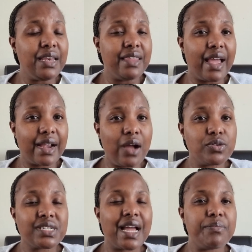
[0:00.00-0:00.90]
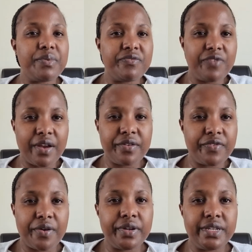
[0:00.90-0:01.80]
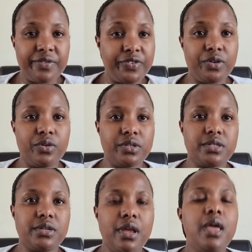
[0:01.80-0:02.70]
in the account can be very, very difficult.